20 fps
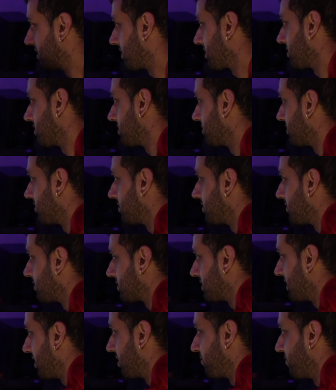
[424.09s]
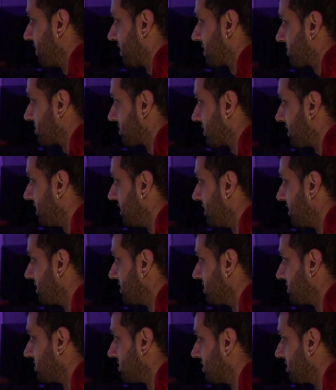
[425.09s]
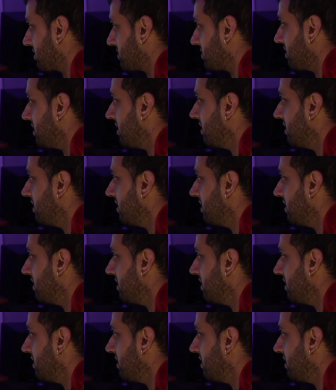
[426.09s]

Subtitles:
the sound effects are key in these songs.